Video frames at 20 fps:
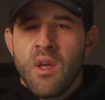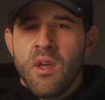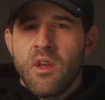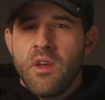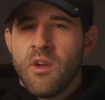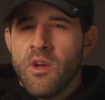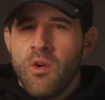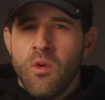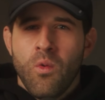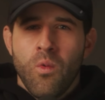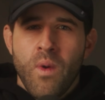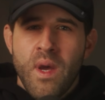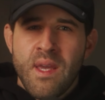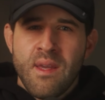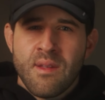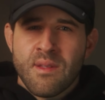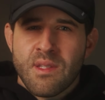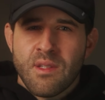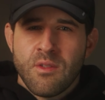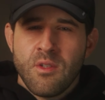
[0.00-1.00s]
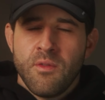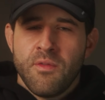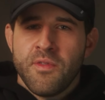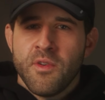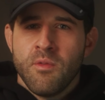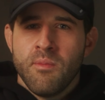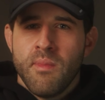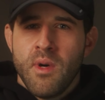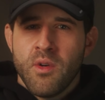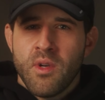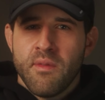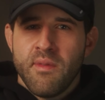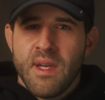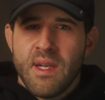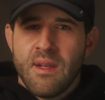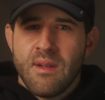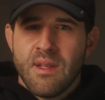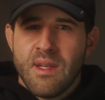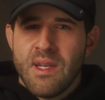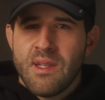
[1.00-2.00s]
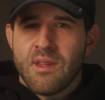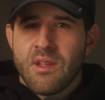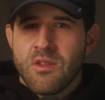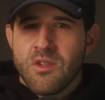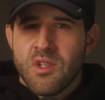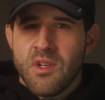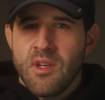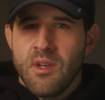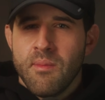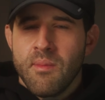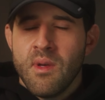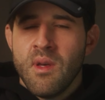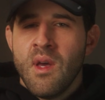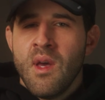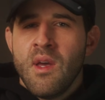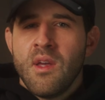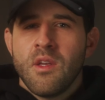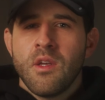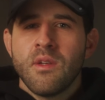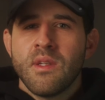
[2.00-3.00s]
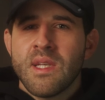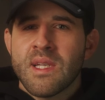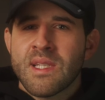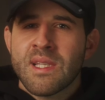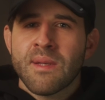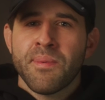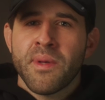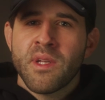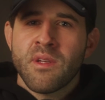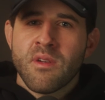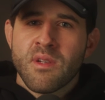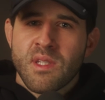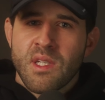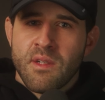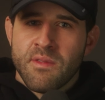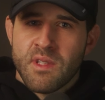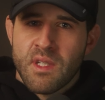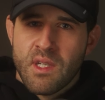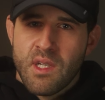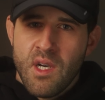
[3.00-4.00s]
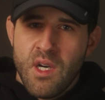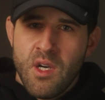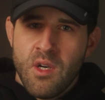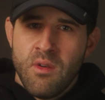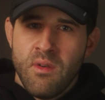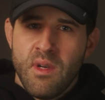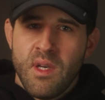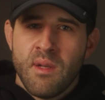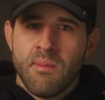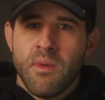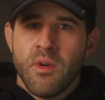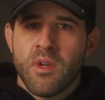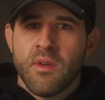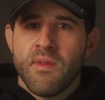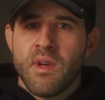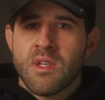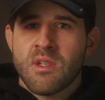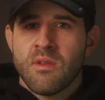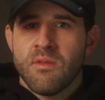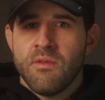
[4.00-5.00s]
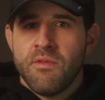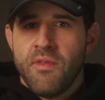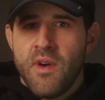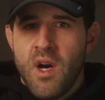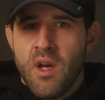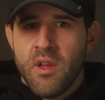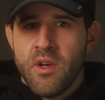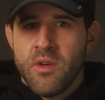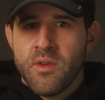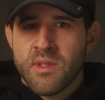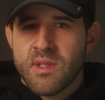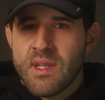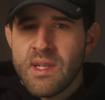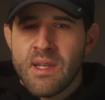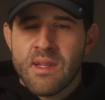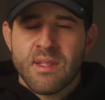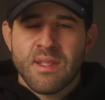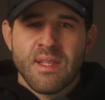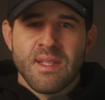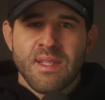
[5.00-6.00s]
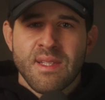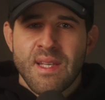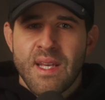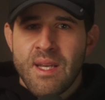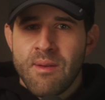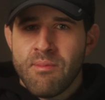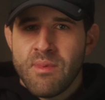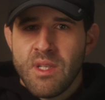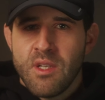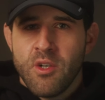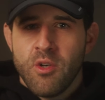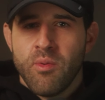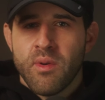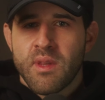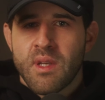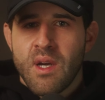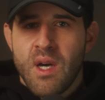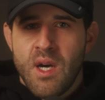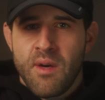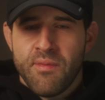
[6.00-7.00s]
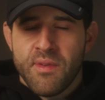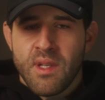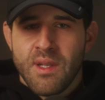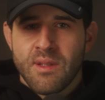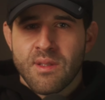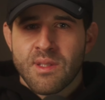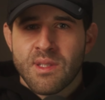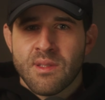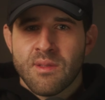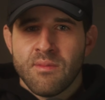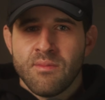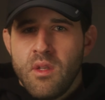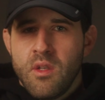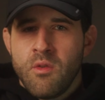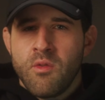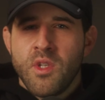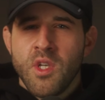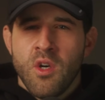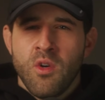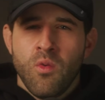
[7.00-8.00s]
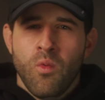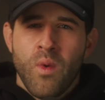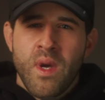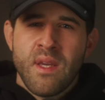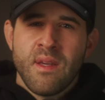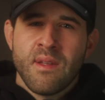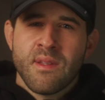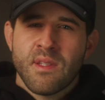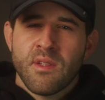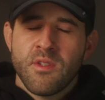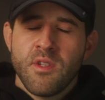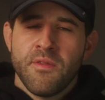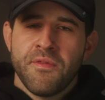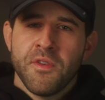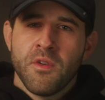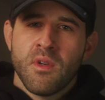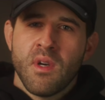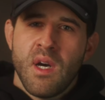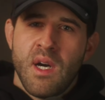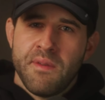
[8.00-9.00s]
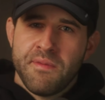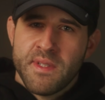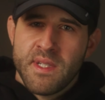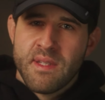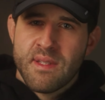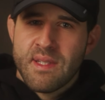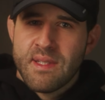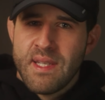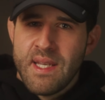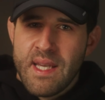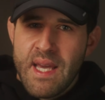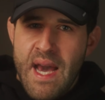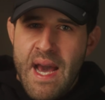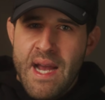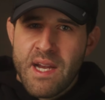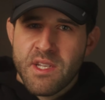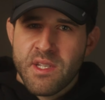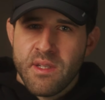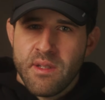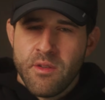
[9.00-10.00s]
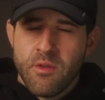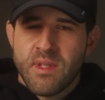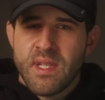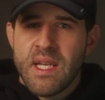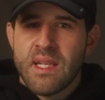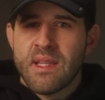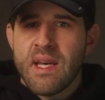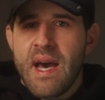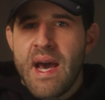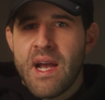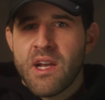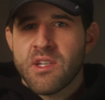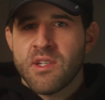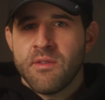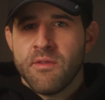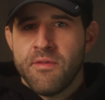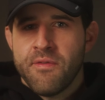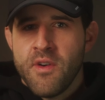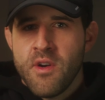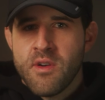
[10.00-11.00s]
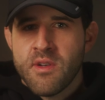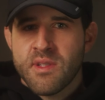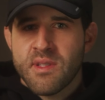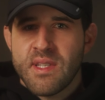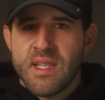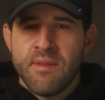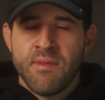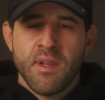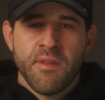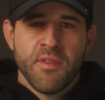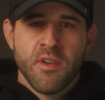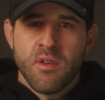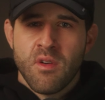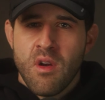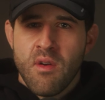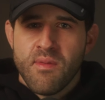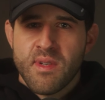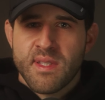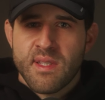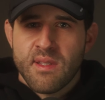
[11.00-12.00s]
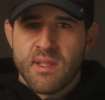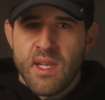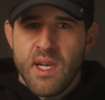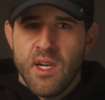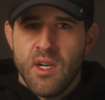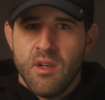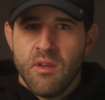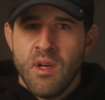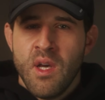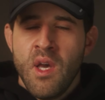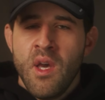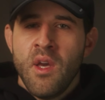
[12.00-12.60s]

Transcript: You don't wait until you feel motivated to hit the gym, you discipline yourself to go and motivation follows and it's the same deal with confidence. You don't wait until you feel confident to take action. You take the action first, even if you're nervous as hell.